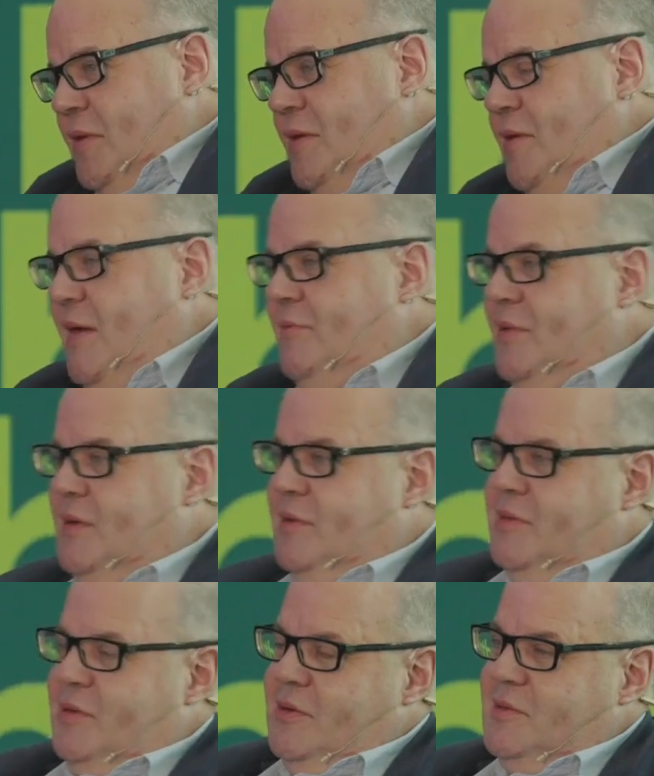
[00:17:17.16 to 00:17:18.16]
that you have in
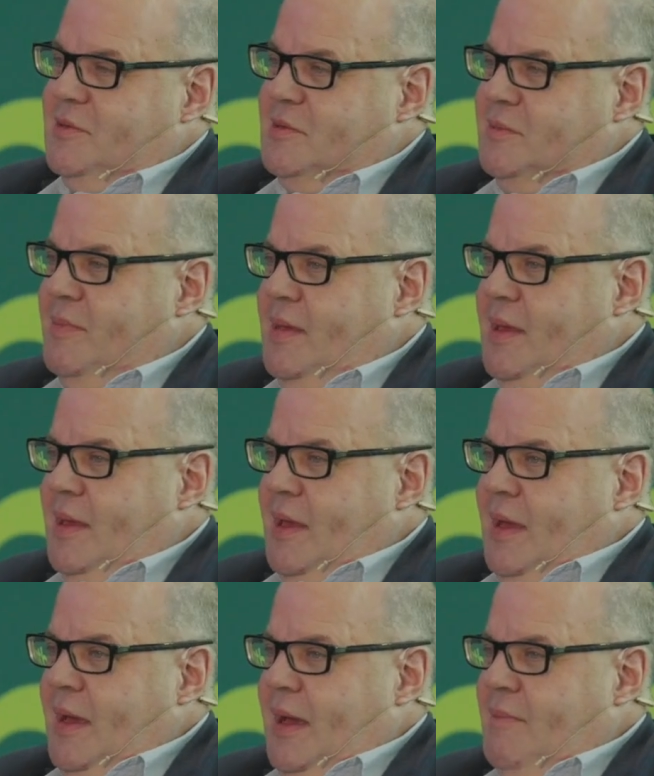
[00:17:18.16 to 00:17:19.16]
Catholicism,
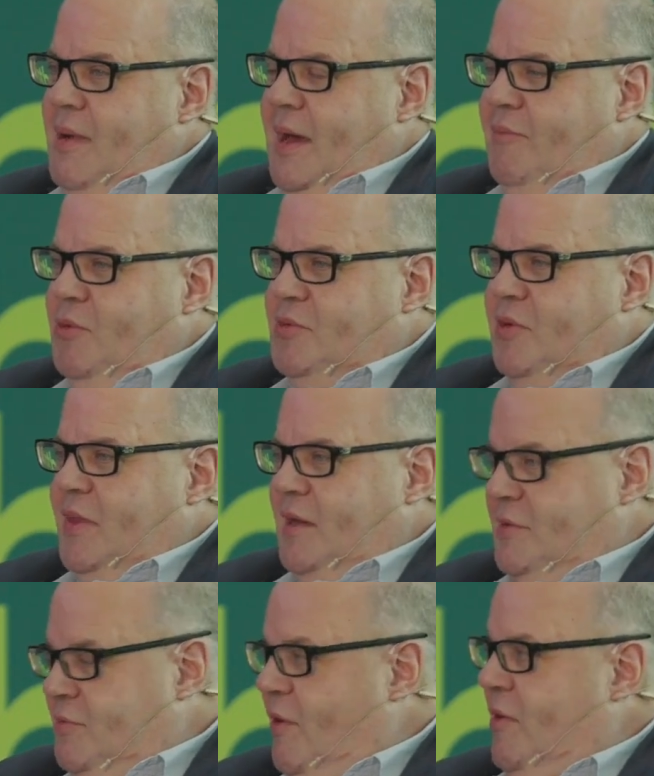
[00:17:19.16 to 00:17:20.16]
I've always thought
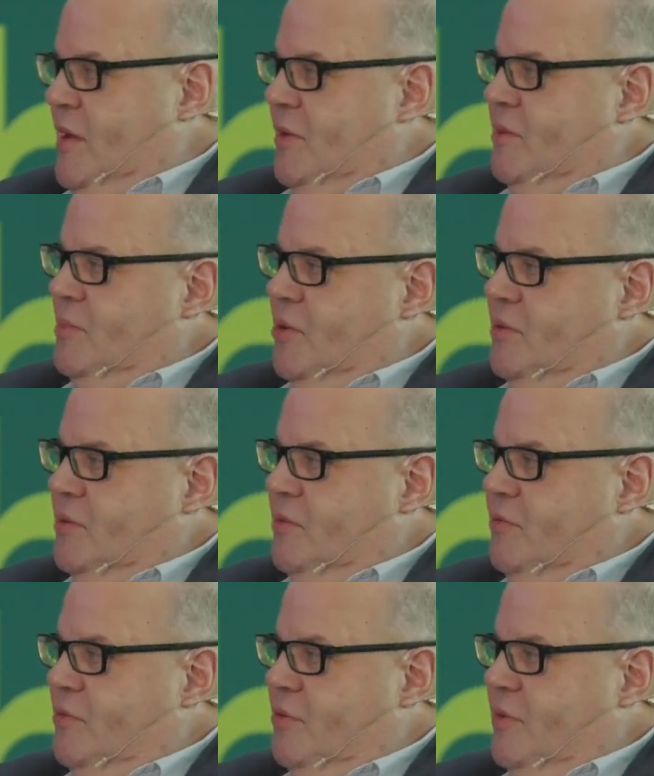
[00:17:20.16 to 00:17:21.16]
that's a very good model
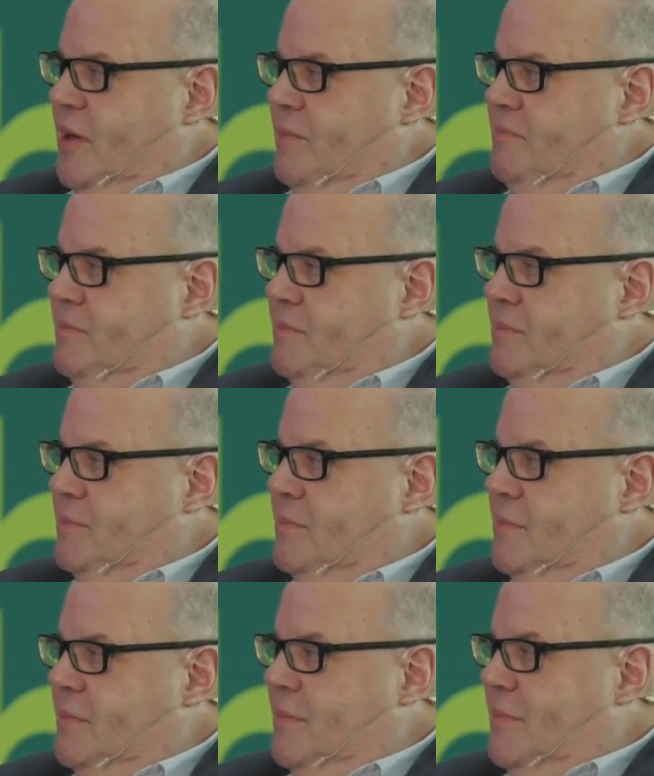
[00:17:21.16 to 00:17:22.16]
for
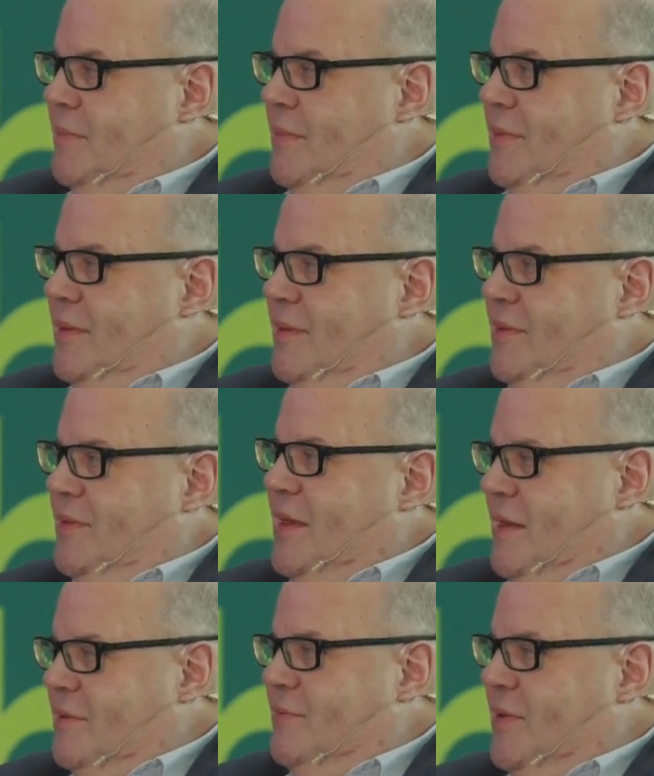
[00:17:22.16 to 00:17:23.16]
the
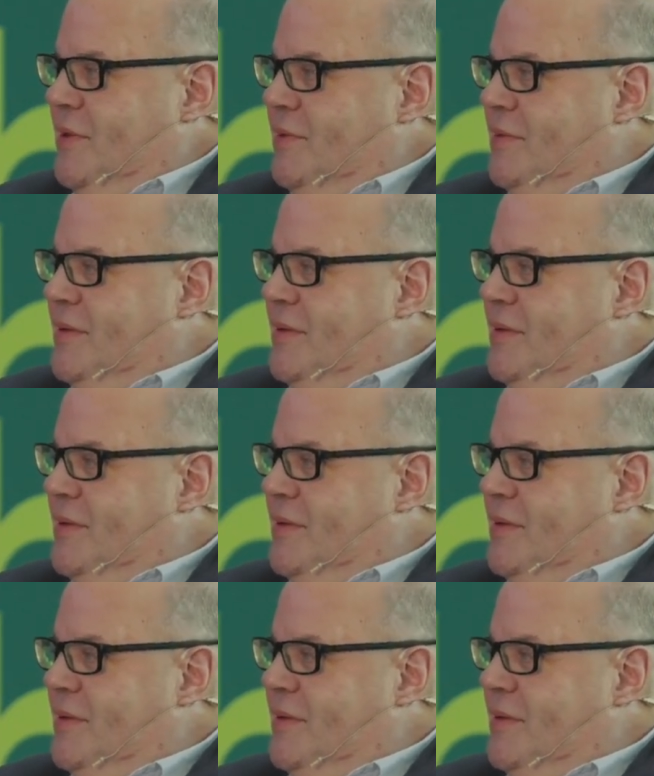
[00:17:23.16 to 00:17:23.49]
interview.